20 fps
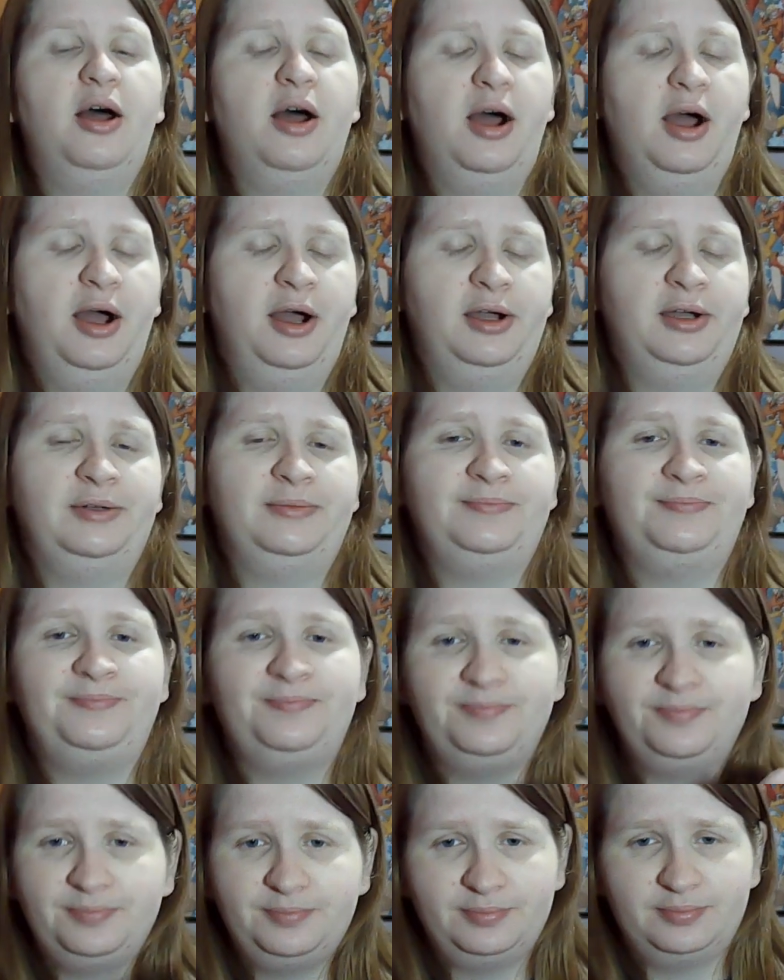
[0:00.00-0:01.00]
and
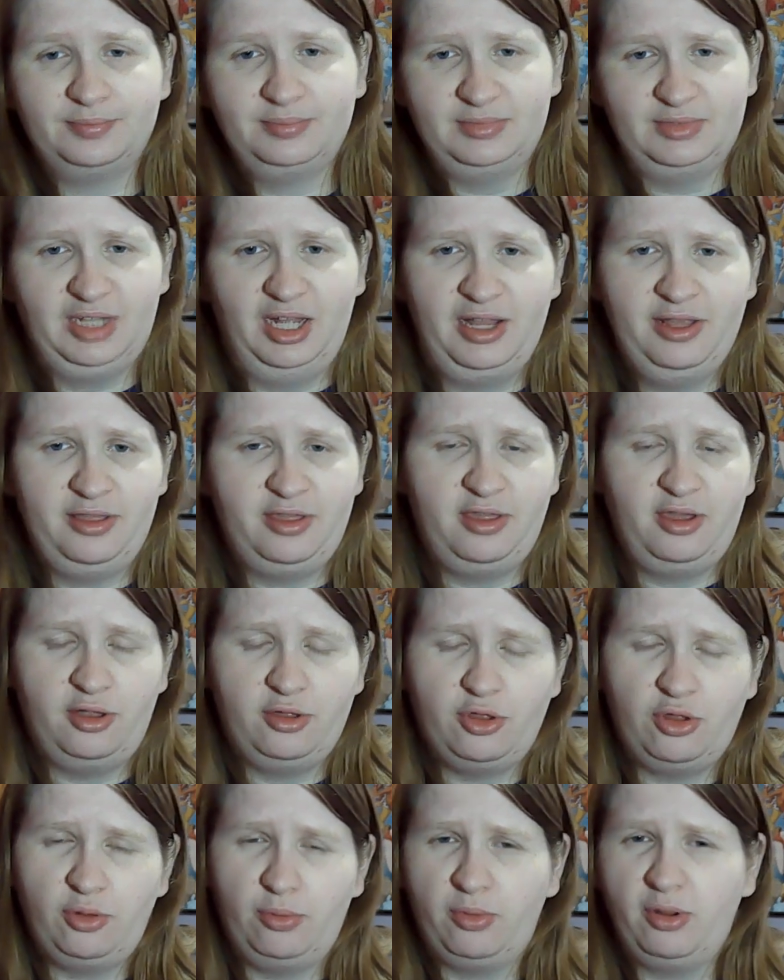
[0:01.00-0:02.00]

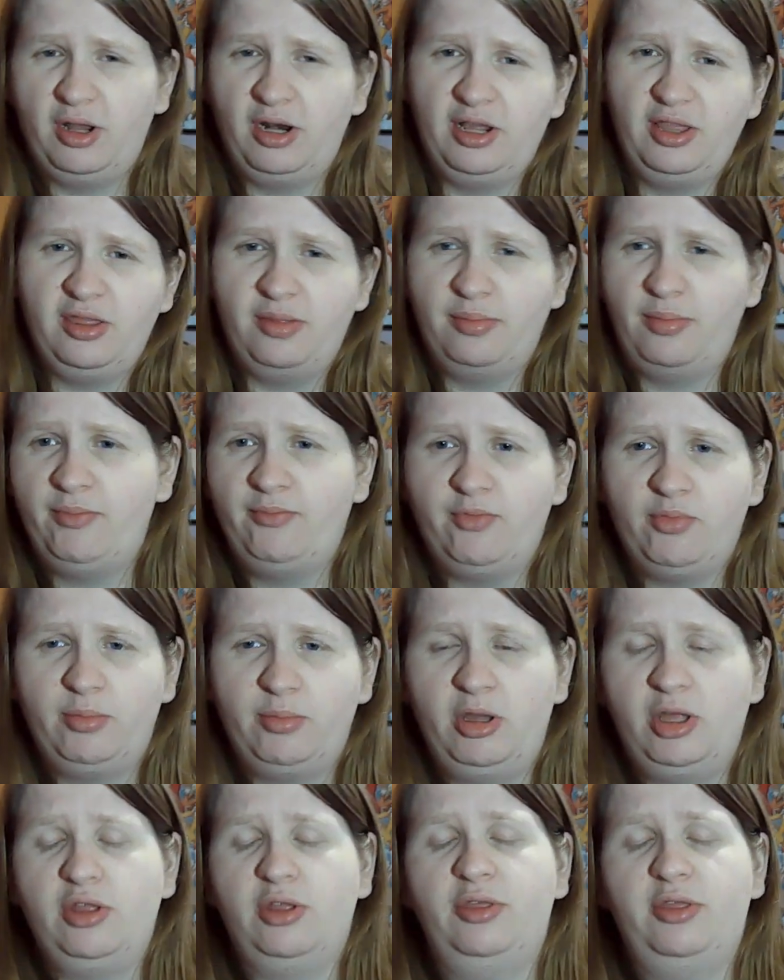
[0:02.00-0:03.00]
such, so we're getting some
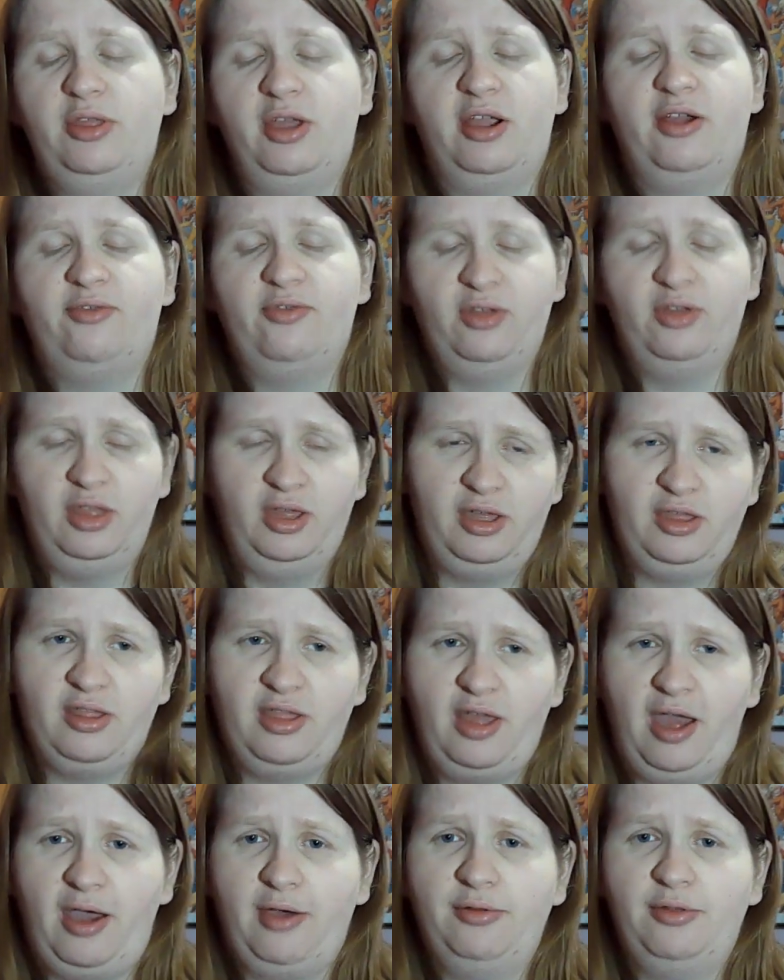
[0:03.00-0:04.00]
information there for, like,
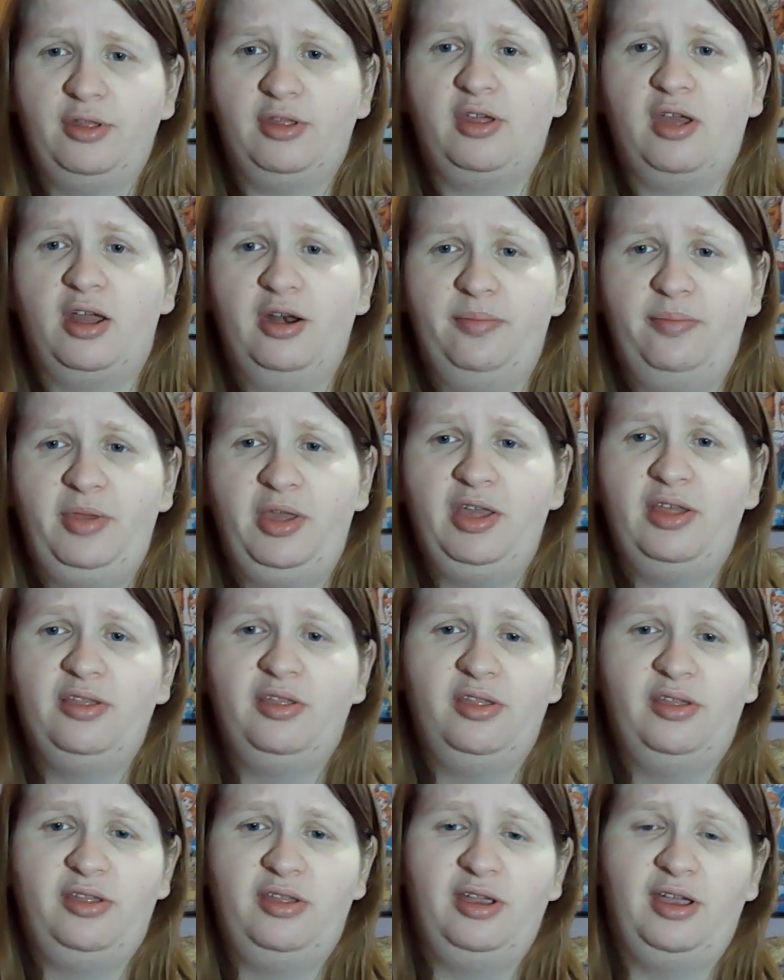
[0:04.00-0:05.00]
how this kind of
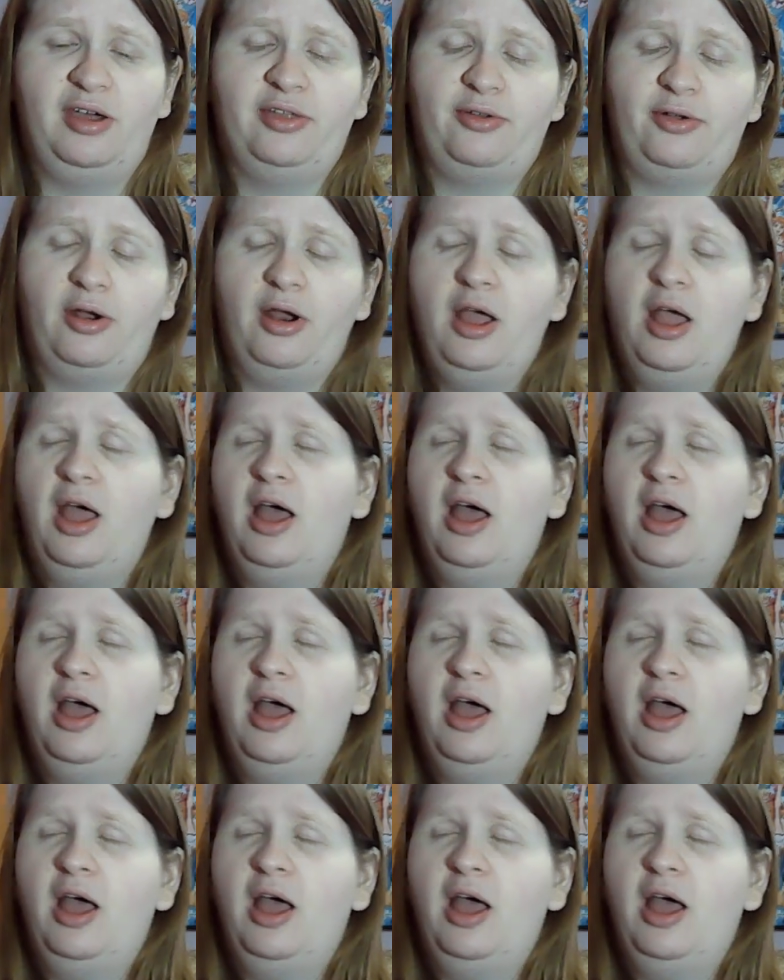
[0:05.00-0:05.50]
pieces together.